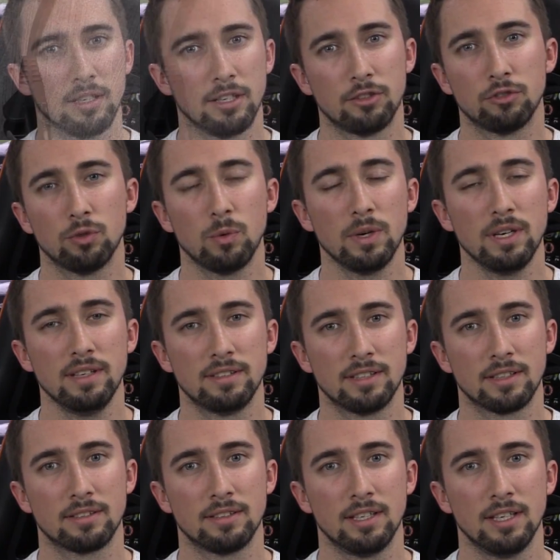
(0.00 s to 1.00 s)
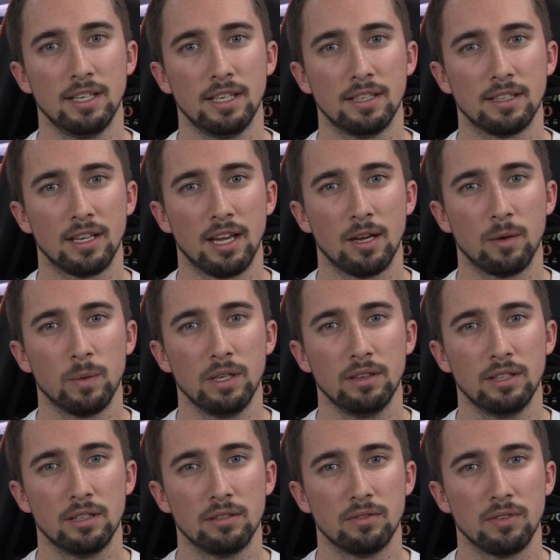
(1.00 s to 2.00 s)
it's 2016 and we
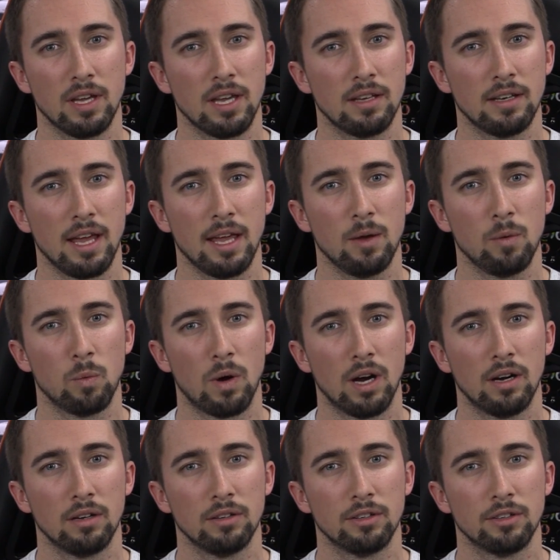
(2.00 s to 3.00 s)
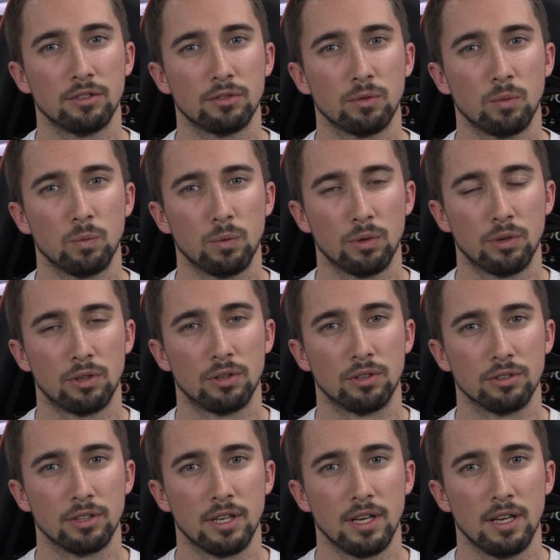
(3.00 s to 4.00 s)
live in a wireless
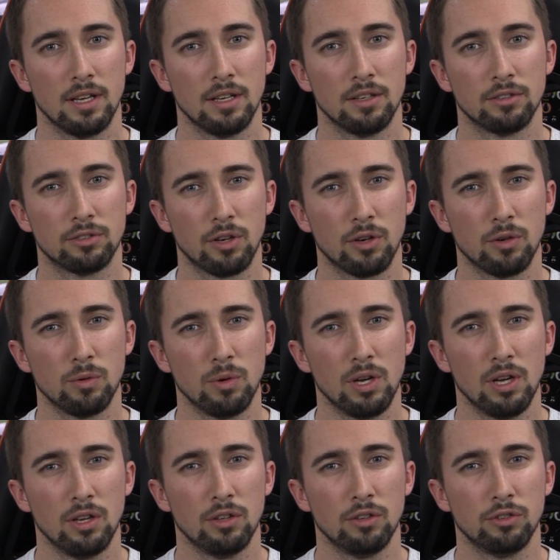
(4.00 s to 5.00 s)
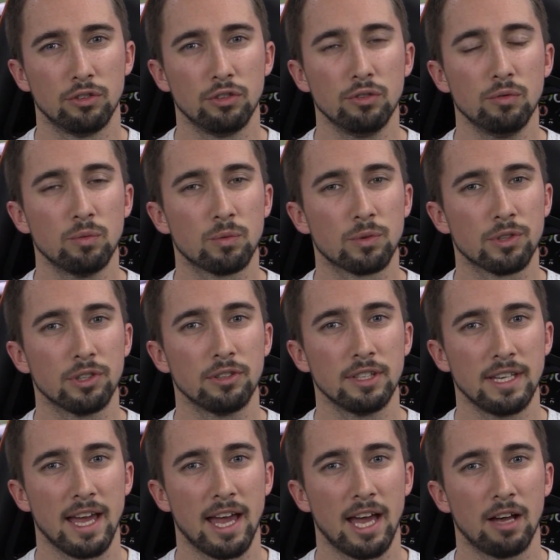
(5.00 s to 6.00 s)
world. So do you
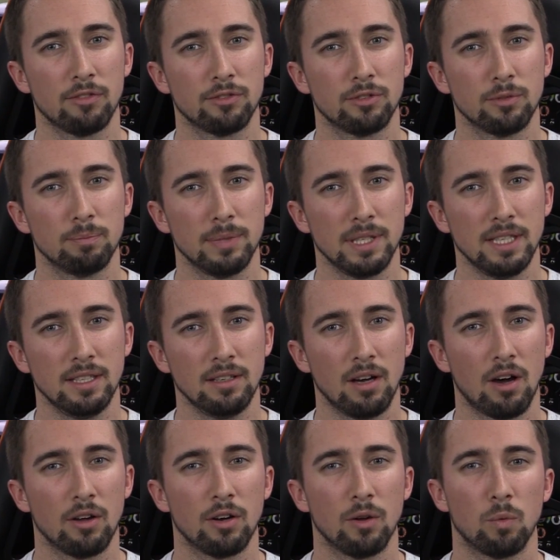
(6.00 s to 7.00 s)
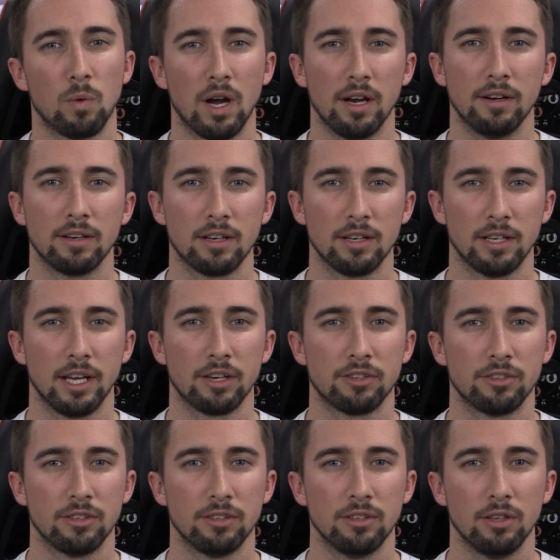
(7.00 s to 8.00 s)
really have to be on a wired
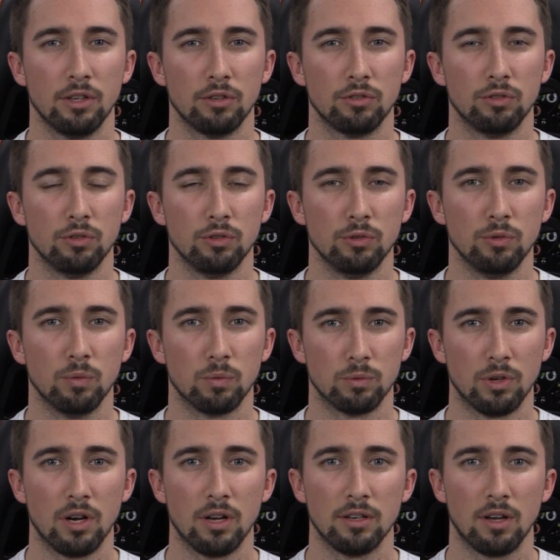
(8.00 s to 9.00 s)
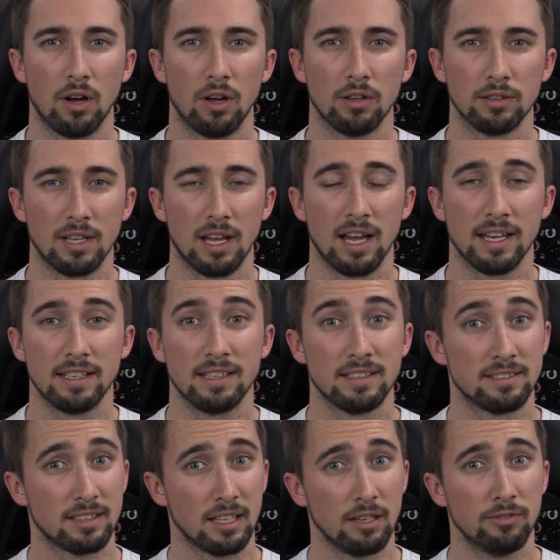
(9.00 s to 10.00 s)
connection to run
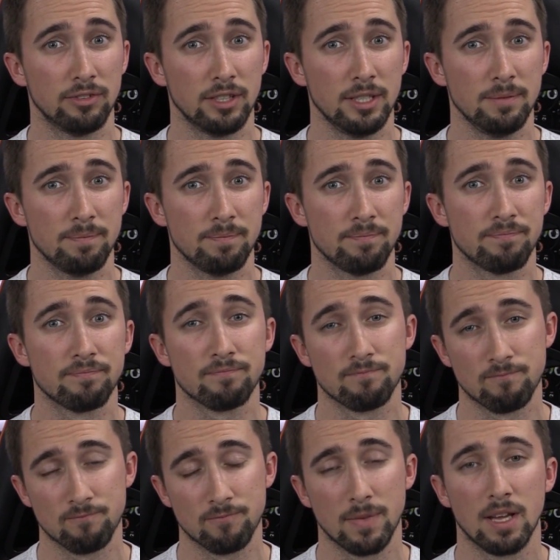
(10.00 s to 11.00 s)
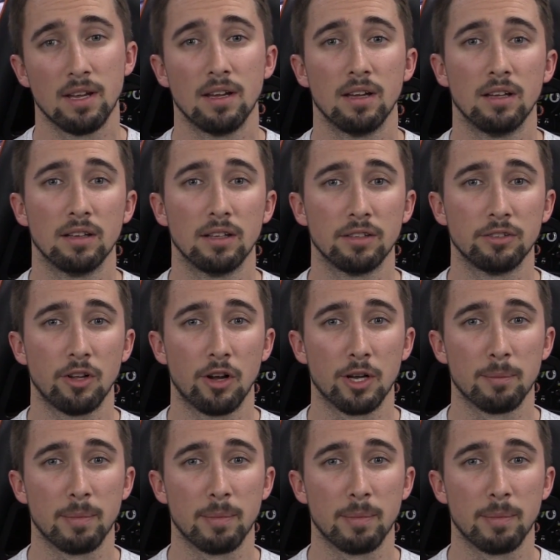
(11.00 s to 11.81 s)
online safely? Let's talk